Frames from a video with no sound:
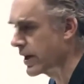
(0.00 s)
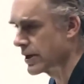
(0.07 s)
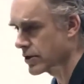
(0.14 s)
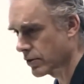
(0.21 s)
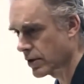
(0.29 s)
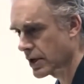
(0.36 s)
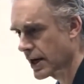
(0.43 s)

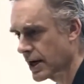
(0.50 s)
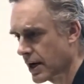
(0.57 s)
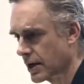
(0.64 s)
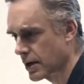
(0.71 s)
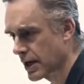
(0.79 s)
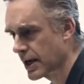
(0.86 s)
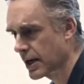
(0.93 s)
so you kind
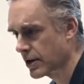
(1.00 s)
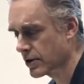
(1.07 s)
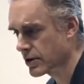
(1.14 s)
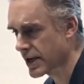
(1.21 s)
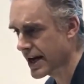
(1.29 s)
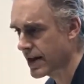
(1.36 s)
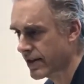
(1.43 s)
of
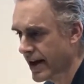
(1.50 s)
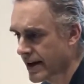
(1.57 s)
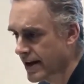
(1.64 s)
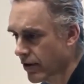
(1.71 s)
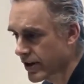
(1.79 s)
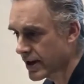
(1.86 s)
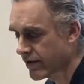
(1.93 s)
understand that.
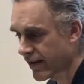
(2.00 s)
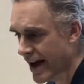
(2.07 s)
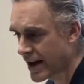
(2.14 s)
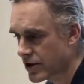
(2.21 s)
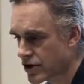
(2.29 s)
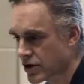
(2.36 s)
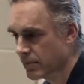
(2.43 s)
Now the
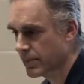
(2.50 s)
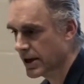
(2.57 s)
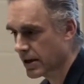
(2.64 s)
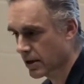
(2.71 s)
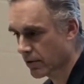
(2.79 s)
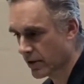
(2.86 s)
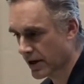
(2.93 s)
advantage to
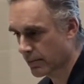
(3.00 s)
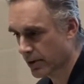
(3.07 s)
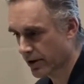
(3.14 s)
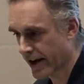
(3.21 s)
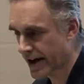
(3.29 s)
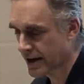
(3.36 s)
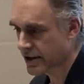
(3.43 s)
being
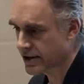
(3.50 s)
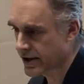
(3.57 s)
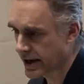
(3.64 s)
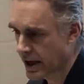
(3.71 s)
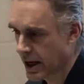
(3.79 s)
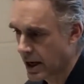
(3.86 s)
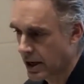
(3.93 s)
agreeable then is
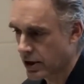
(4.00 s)
that